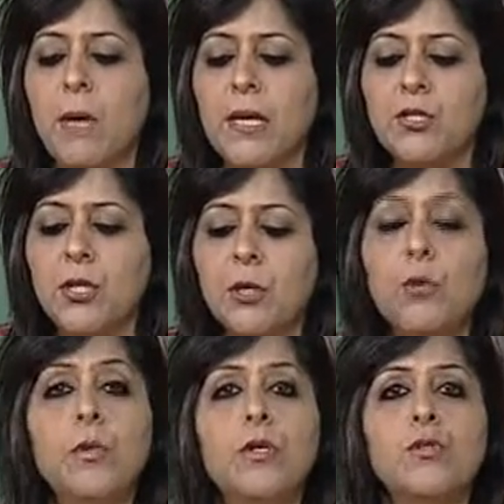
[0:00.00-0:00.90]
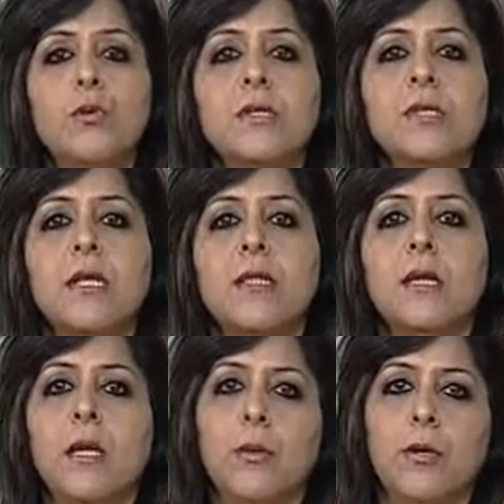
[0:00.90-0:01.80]
managing human resources and the
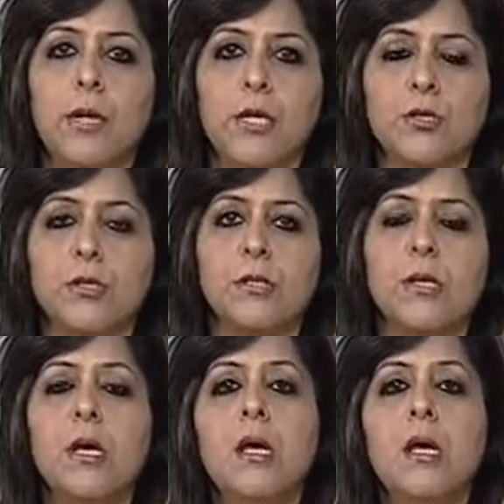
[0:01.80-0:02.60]
labor relations.